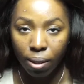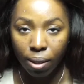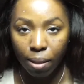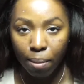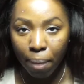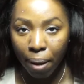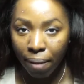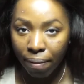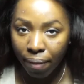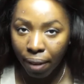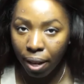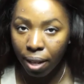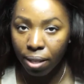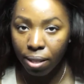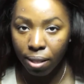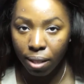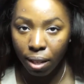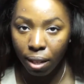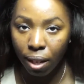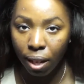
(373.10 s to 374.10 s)
So my
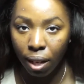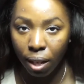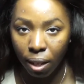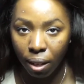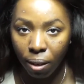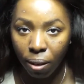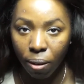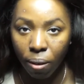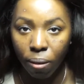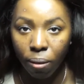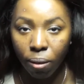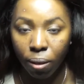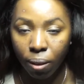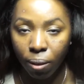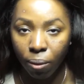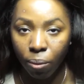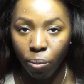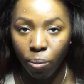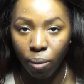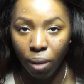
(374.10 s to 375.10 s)
face did
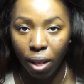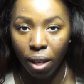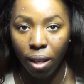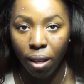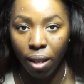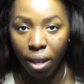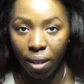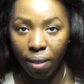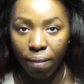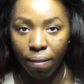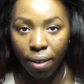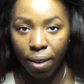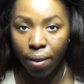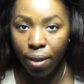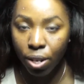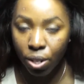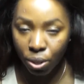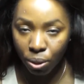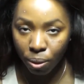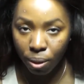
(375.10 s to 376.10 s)
heal in a
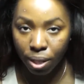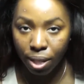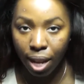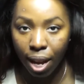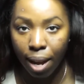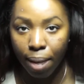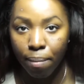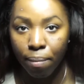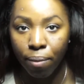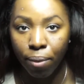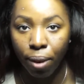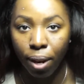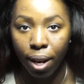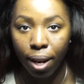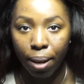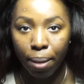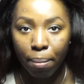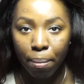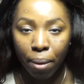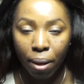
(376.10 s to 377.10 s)
very short time
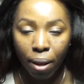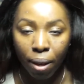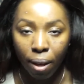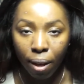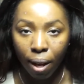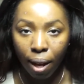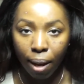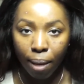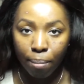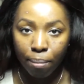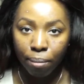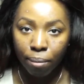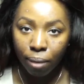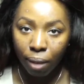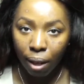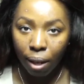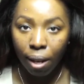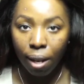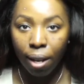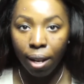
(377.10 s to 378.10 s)
frame.
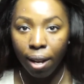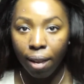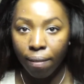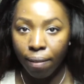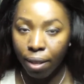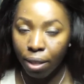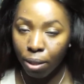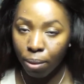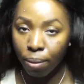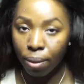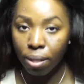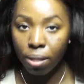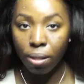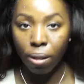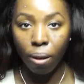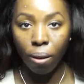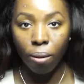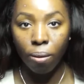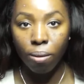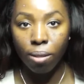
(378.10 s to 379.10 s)
I'm loving the
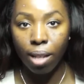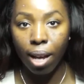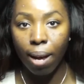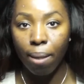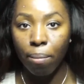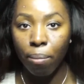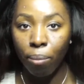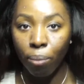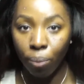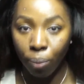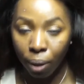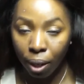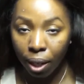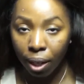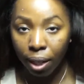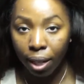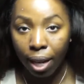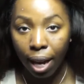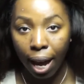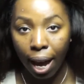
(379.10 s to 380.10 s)
results. I'm
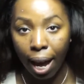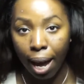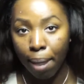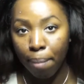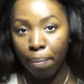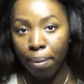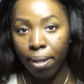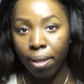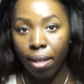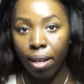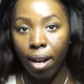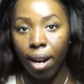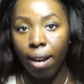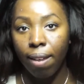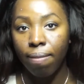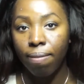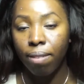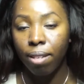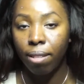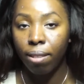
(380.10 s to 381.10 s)
really happy that
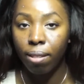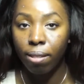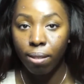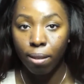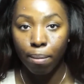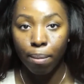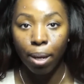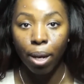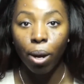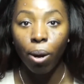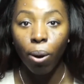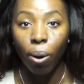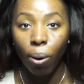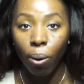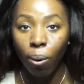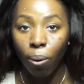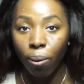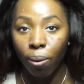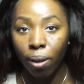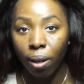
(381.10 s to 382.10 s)
I did this on my
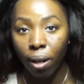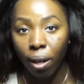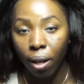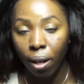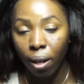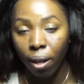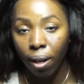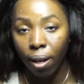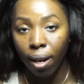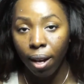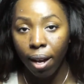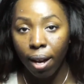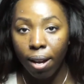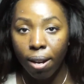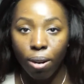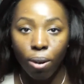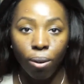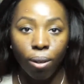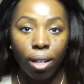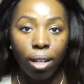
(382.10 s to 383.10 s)
own.
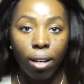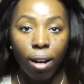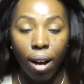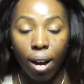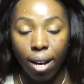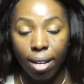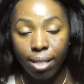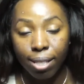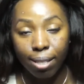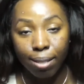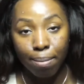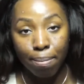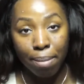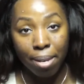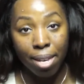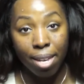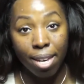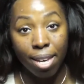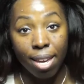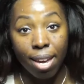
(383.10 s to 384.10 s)
It only cost
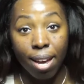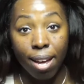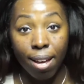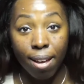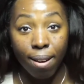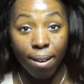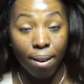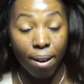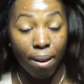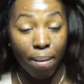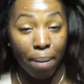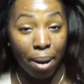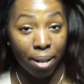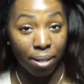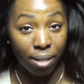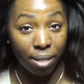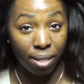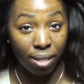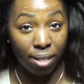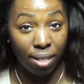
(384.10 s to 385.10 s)
me
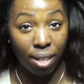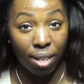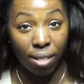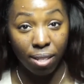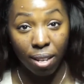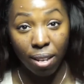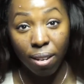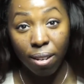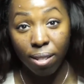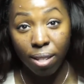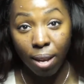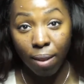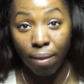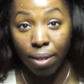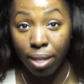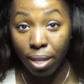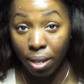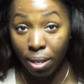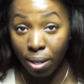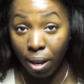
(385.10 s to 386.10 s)
about $16 to
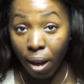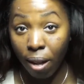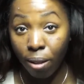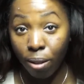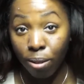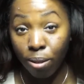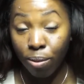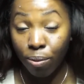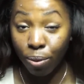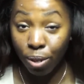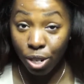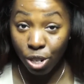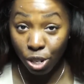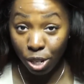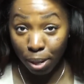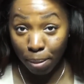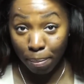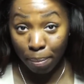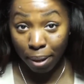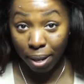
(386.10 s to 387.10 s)
$17 free
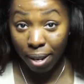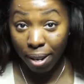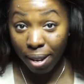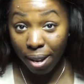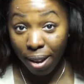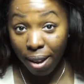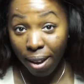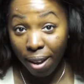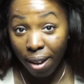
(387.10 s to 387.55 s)
shipping,